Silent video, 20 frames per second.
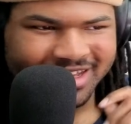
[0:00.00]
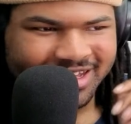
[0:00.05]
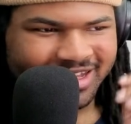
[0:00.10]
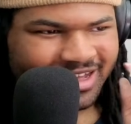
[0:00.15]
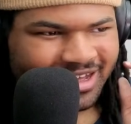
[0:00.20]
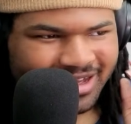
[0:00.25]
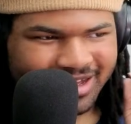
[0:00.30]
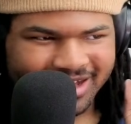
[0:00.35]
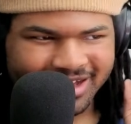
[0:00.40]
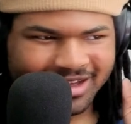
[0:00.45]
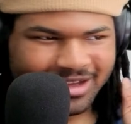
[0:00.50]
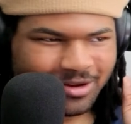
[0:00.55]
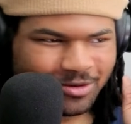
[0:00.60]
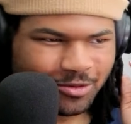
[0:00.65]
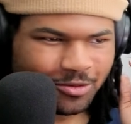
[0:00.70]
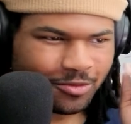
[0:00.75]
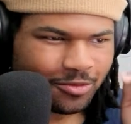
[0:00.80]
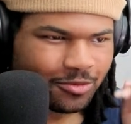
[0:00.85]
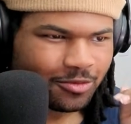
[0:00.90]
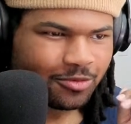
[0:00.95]

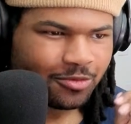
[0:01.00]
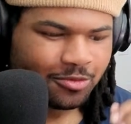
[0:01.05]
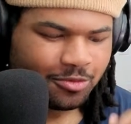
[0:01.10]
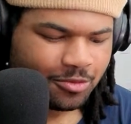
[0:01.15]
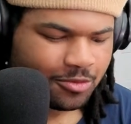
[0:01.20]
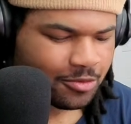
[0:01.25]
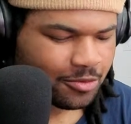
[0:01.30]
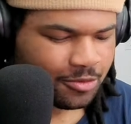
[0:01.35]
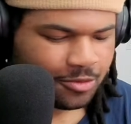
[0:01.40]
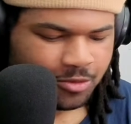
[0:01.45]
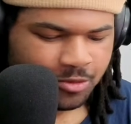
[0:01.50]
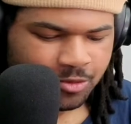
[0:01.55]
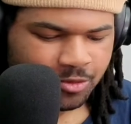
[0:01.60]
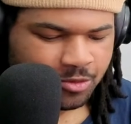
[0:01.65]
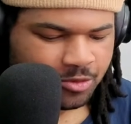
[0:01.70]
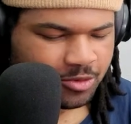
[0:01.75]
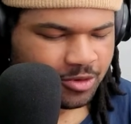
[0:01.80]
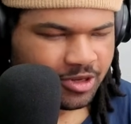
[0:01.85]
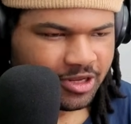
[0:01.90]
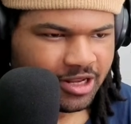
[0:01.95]
Oh,
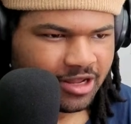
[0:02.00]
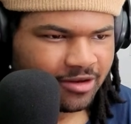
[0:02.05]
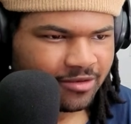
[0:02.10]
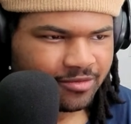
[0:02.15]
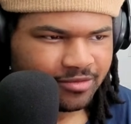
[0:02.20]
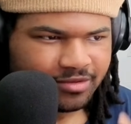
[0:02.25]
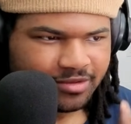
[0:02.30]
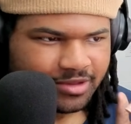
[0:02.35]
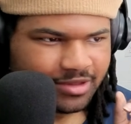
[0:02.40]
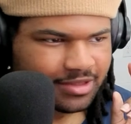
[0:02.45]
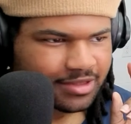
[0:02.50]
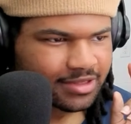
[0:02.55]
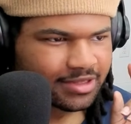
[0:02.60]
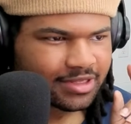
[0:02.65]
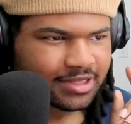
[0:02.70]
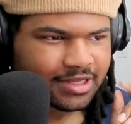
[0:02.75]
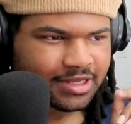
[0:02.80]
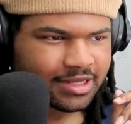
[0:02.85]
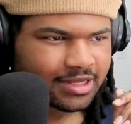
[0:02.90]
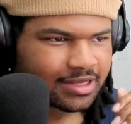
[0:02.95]
love.
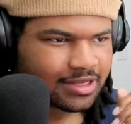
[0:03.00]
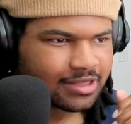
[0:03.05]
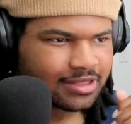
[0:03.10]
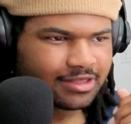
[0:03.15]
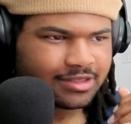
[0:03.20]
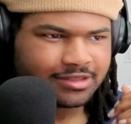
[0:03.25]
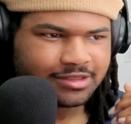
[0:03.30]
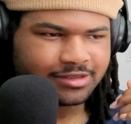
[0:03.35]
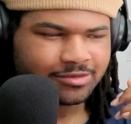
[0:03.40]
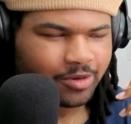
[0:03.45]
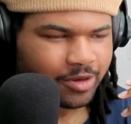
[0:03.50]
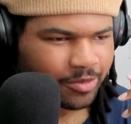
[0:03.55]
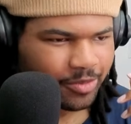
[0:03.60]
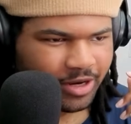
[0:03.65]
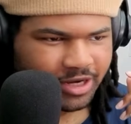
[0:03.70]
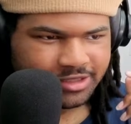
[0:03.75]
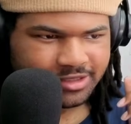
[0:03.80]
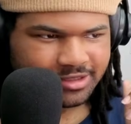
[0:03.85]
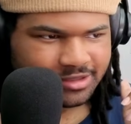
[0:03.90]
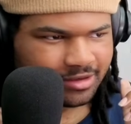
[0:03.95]
What
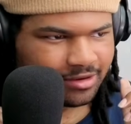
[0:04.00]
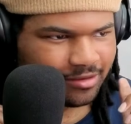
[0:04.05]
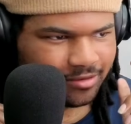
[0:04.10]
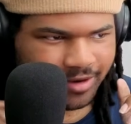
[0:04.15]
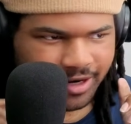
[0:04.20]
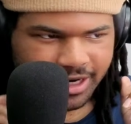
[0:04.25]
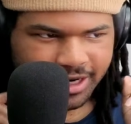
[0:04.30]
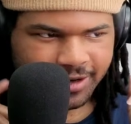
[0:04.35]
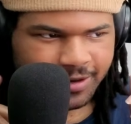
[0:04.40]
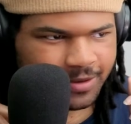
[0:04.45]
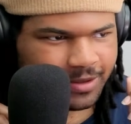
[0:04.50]
percussion's going right here?